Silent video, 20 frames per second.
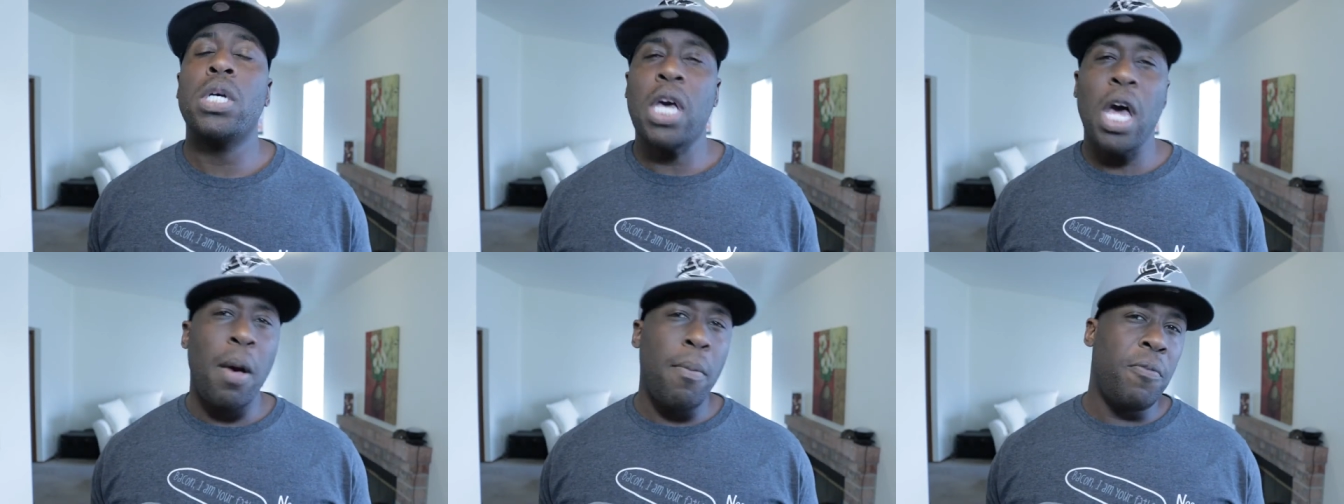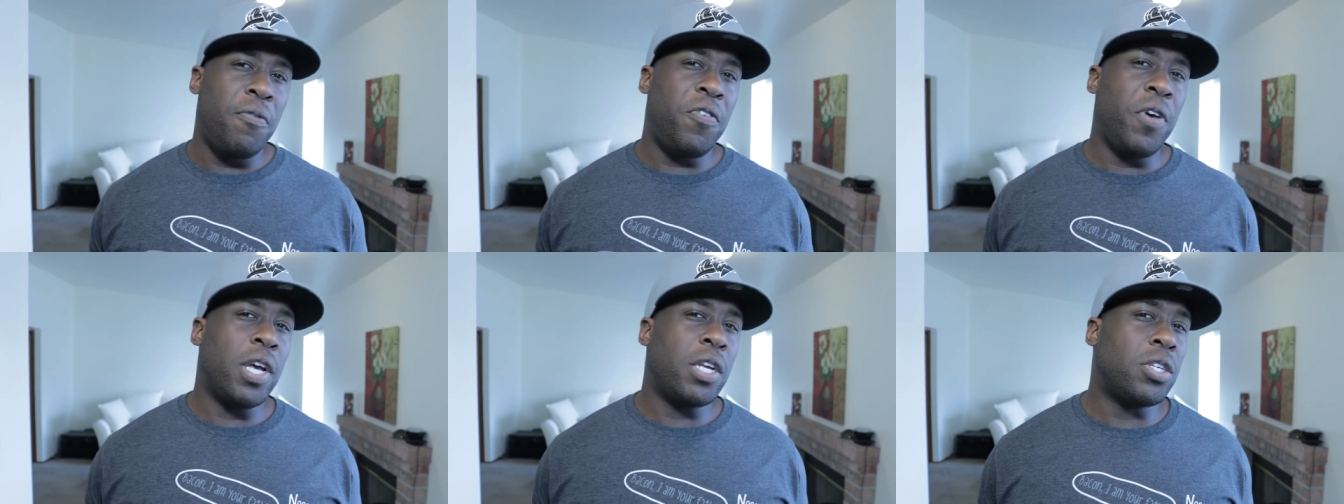come
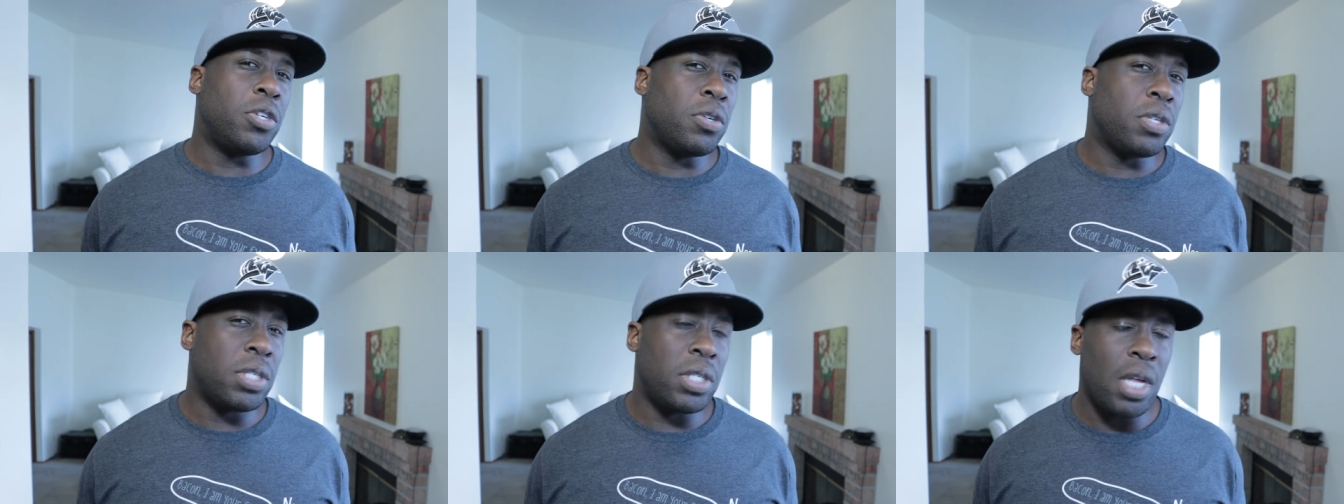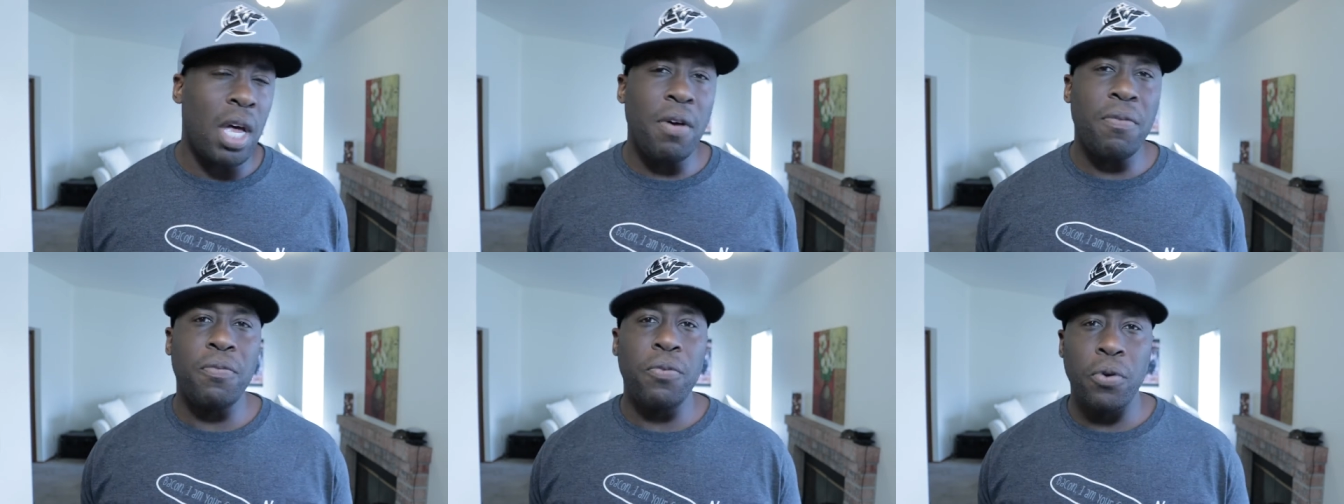fix your
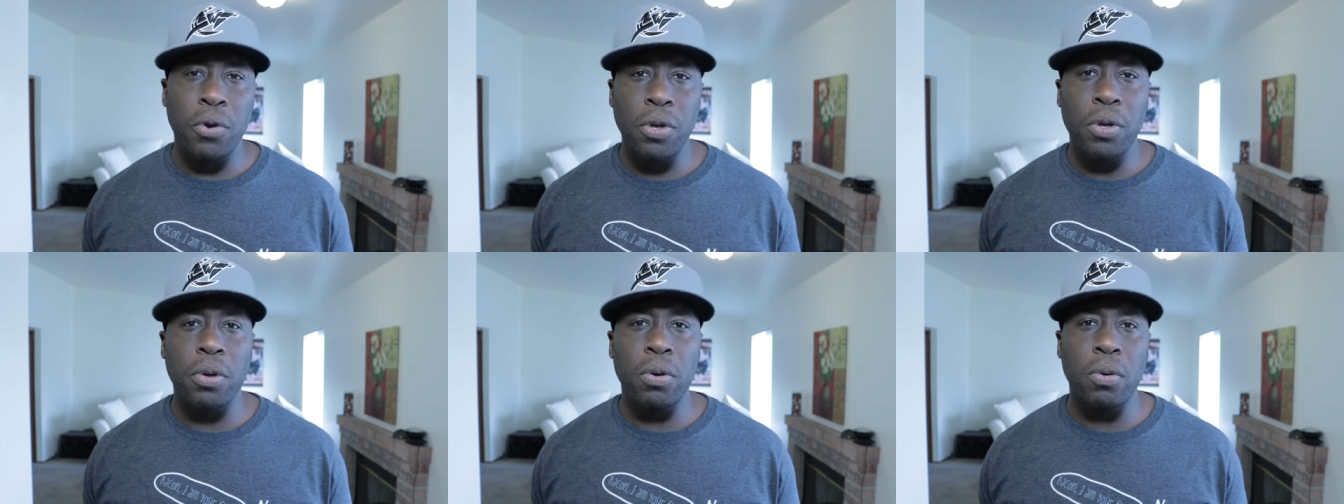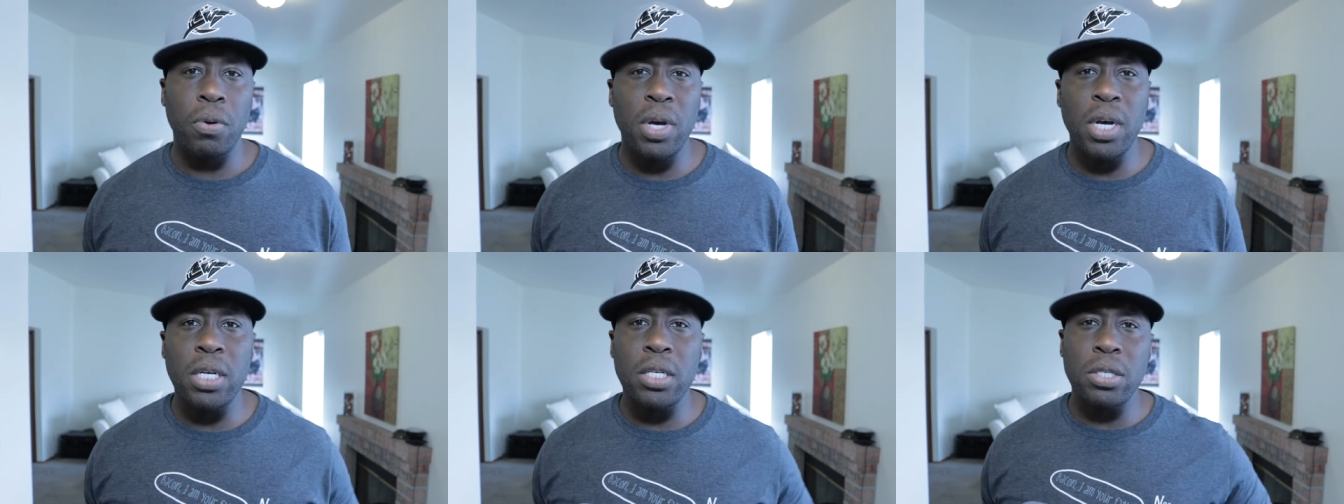stuff for you
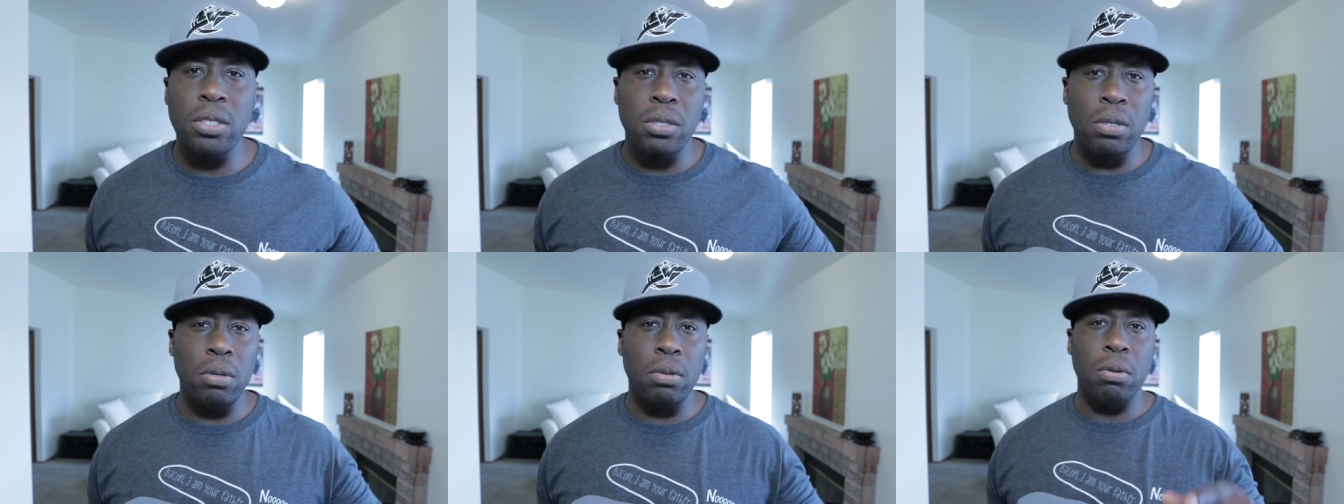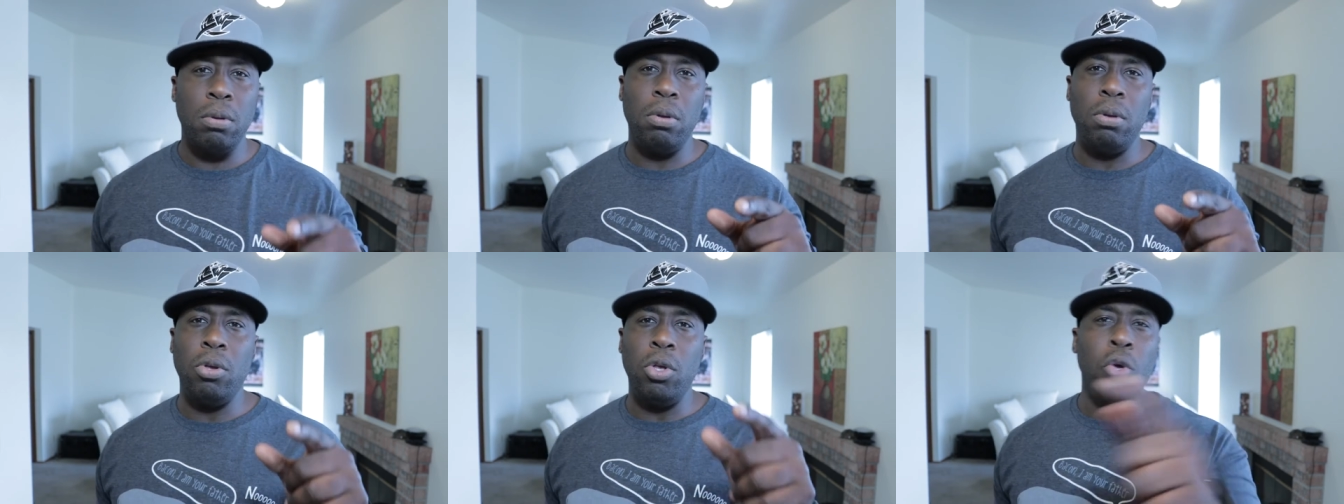because
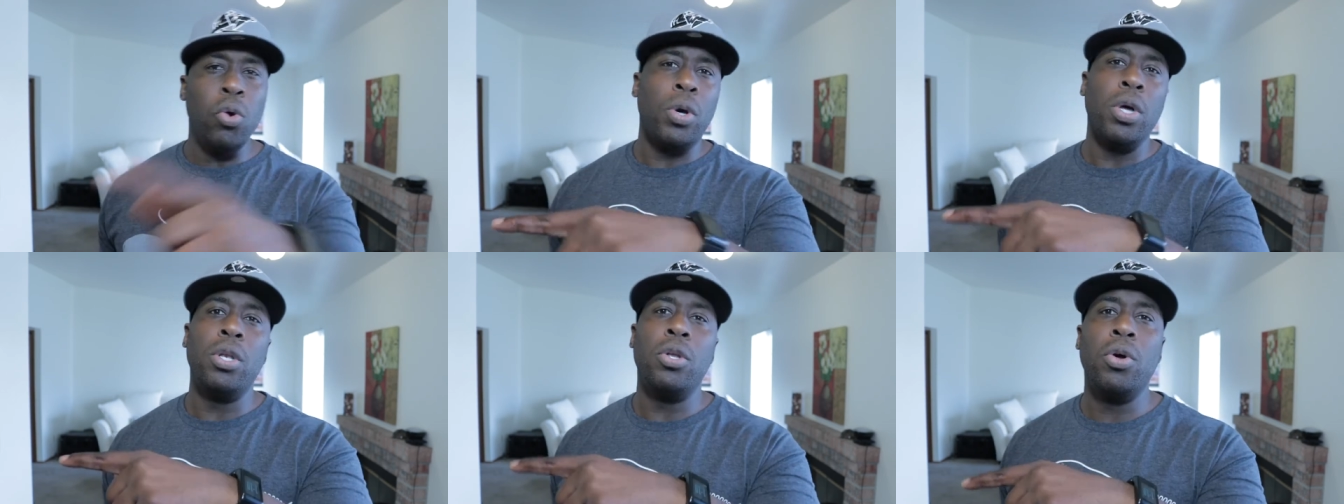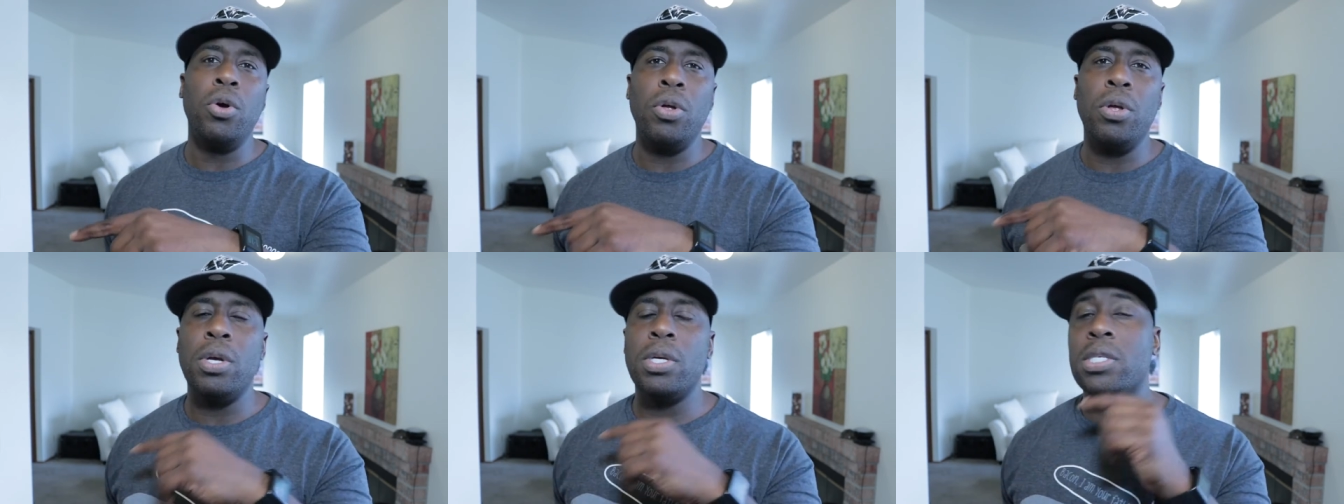you can
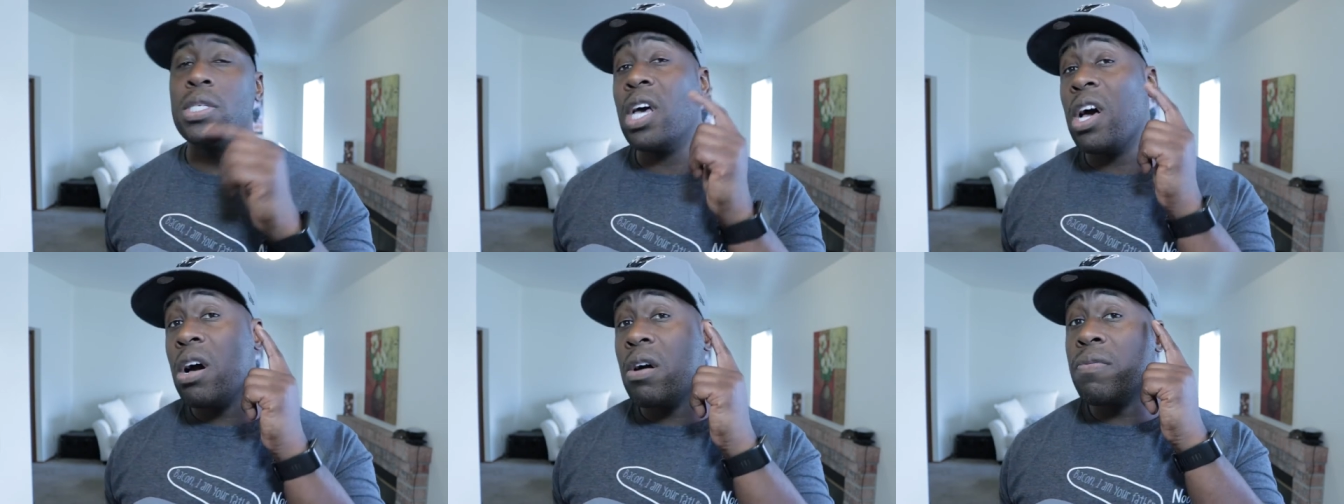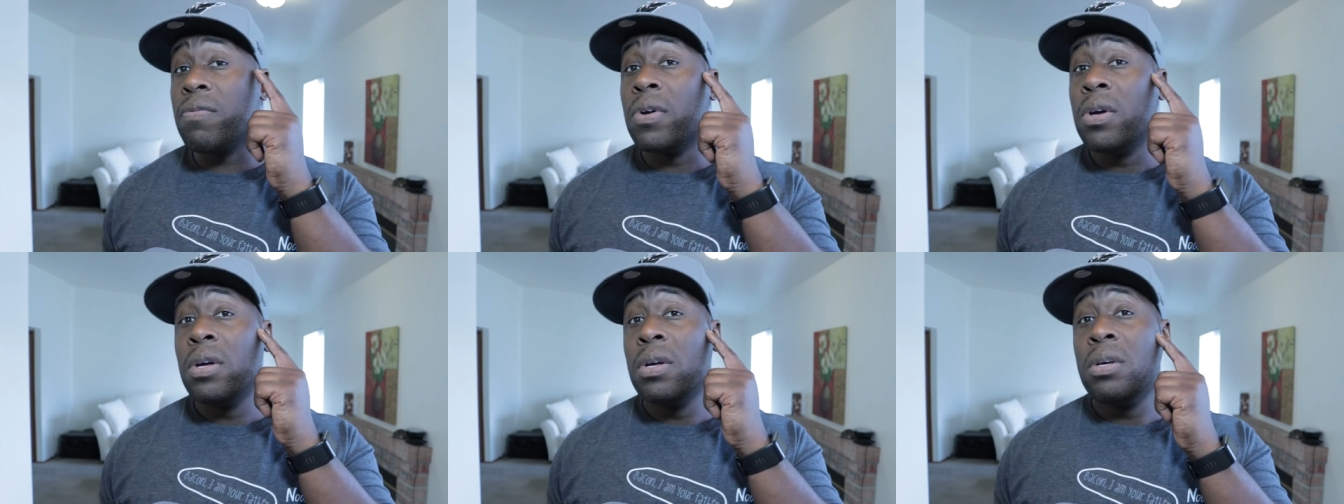do it
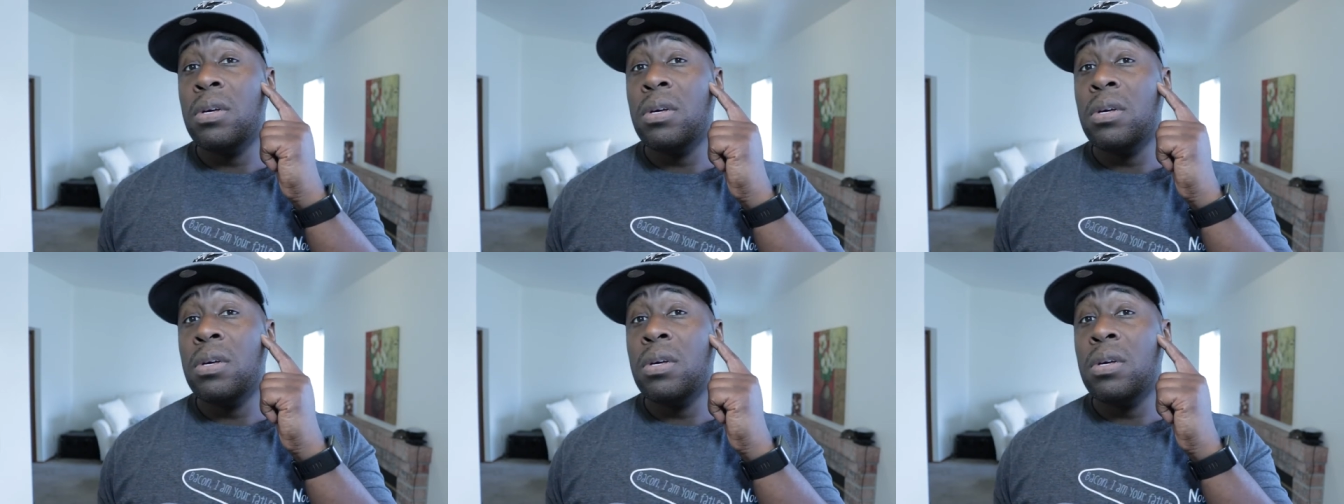yourself